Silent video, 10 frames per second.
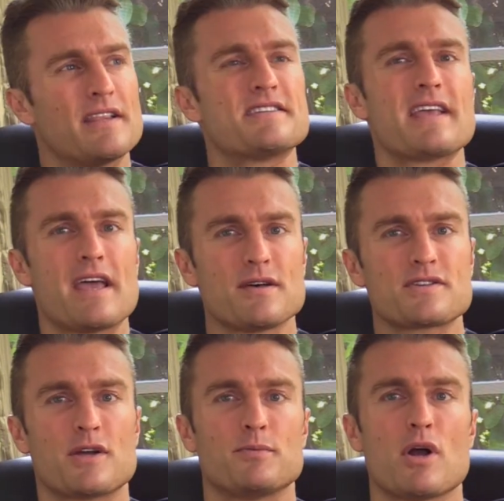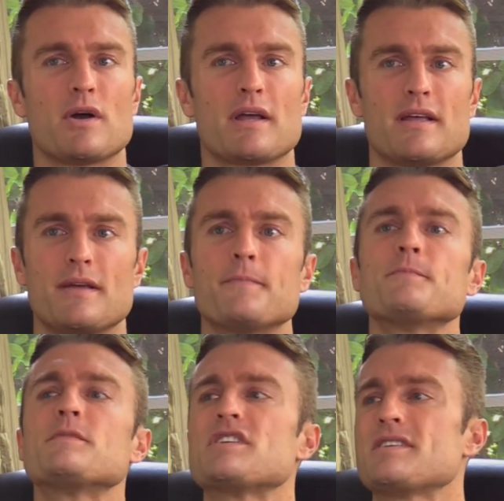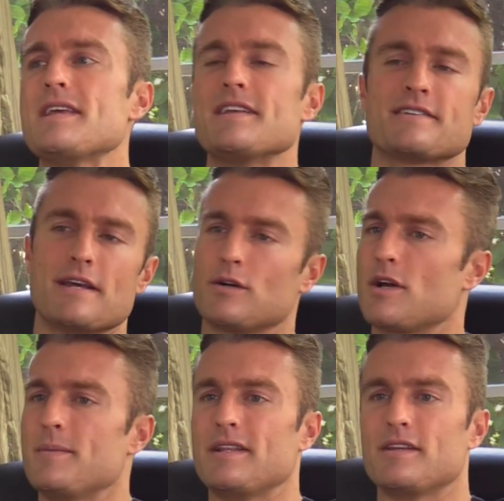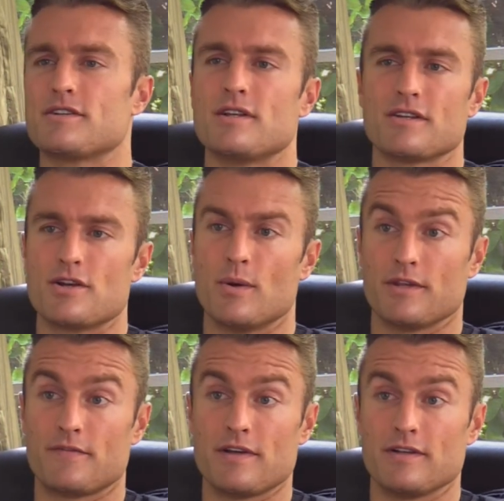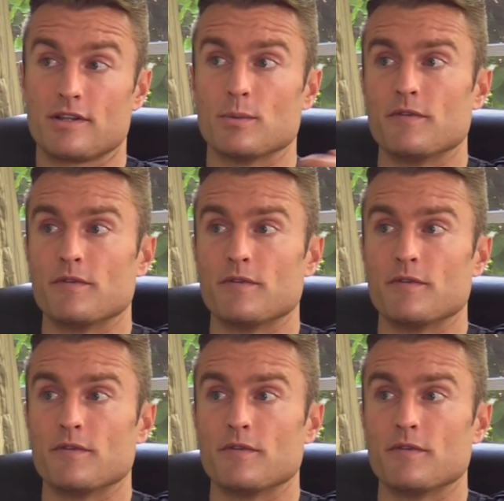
the sales are probably just seeing a sale come in. There's there's no other feeling. The